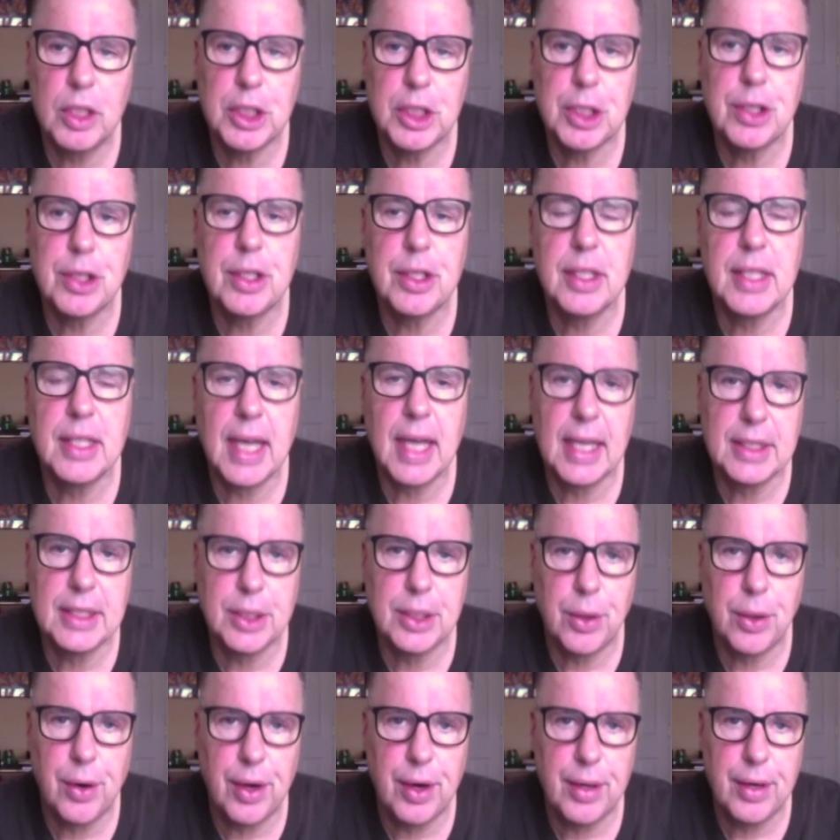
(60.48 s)
Richard
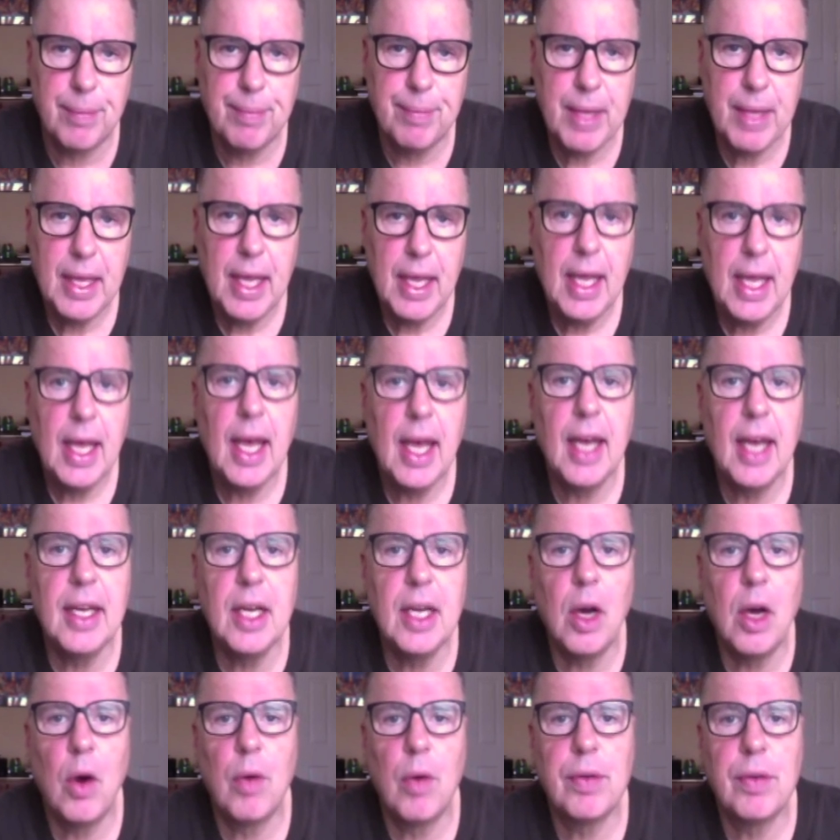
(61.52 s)
Dysart.
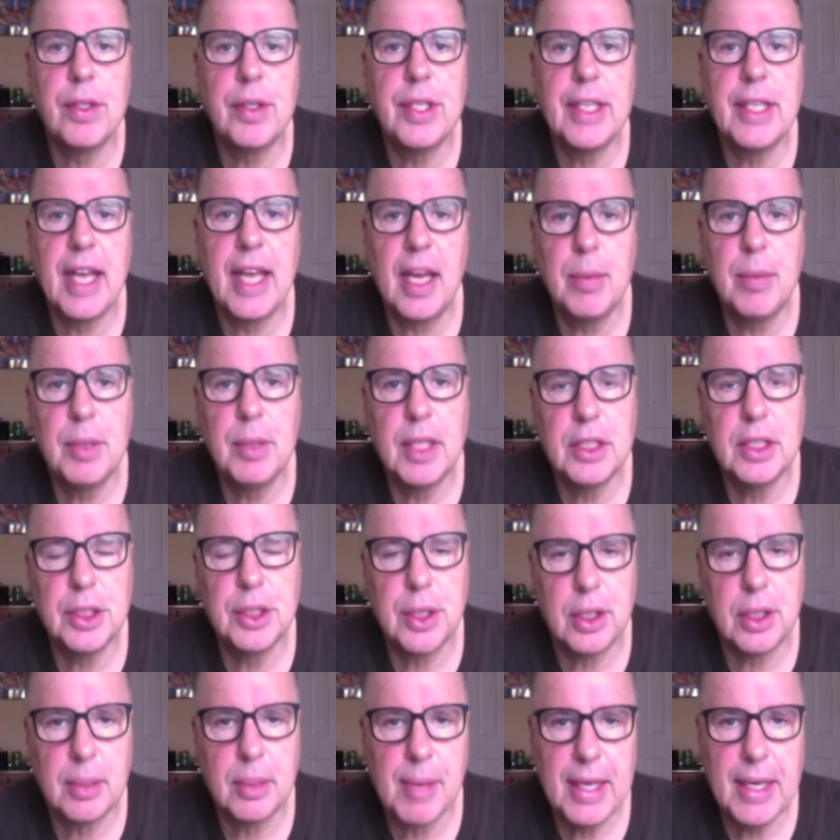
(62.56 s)
Heading over to cable, let's
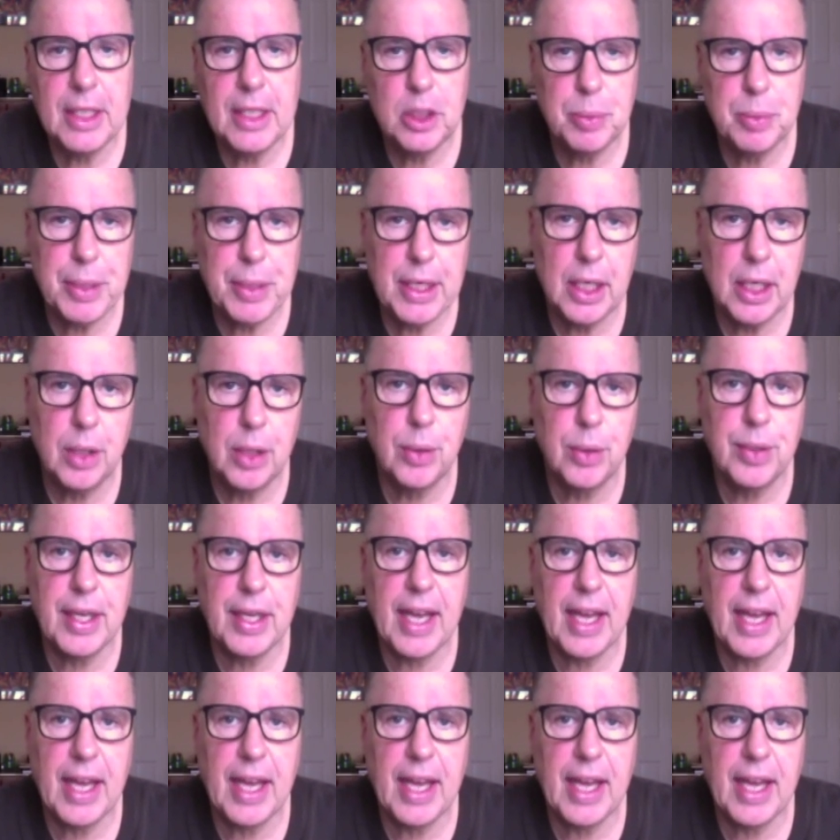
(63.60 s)
talk about HBO.